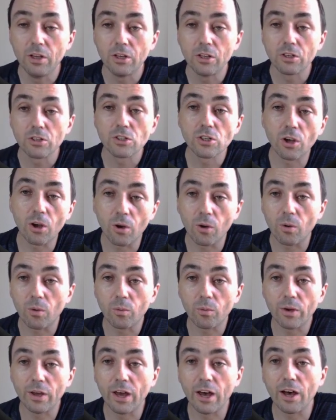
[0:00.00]
So
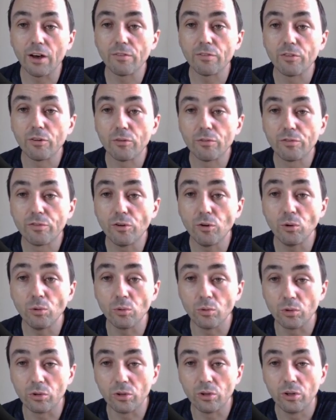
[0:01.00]
we have
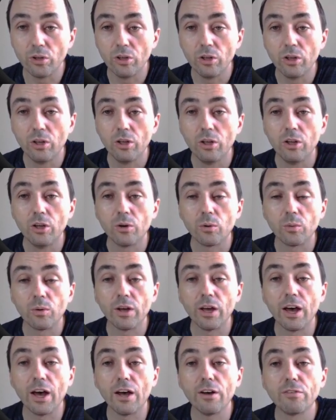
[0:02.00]
food, we
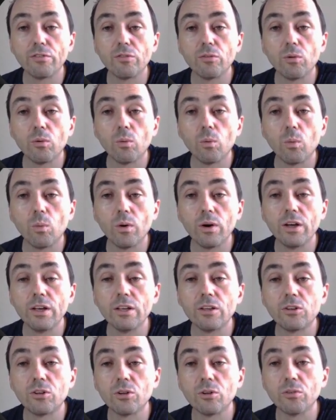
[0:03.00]
have
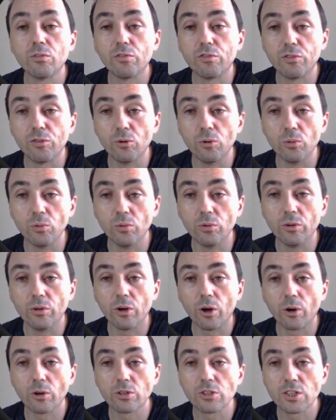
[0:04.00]
wheaten food
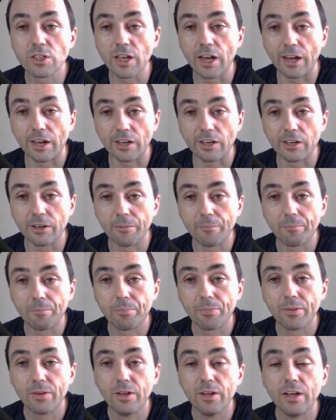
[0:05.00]
or steak,
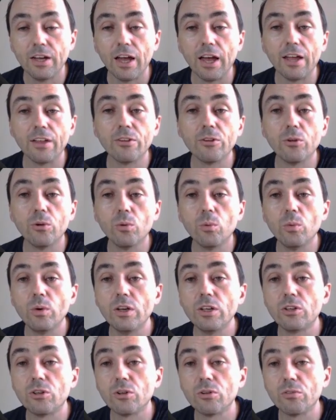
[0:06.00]
and the
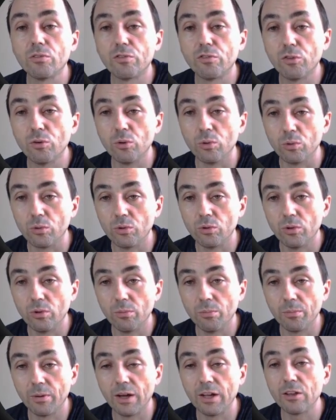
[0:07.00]
wheaten food
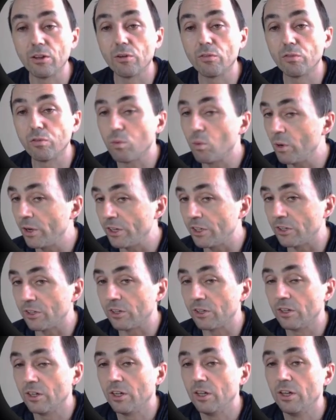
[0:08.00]
made of wheat
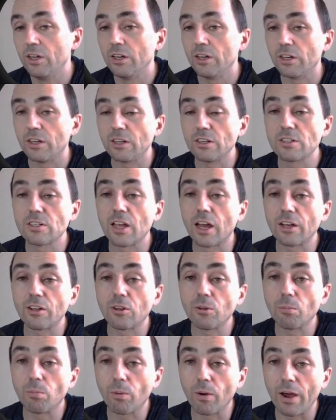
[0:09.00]
is like
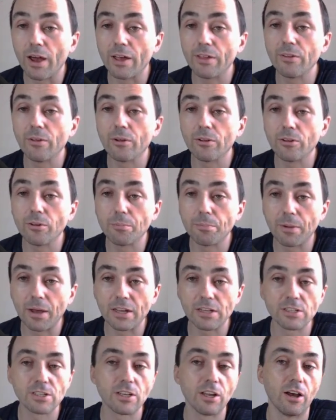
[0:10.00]
the bread or the
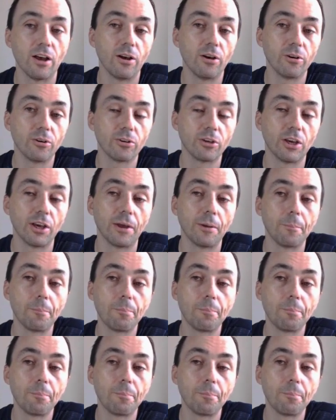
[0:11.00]
pasta, okay?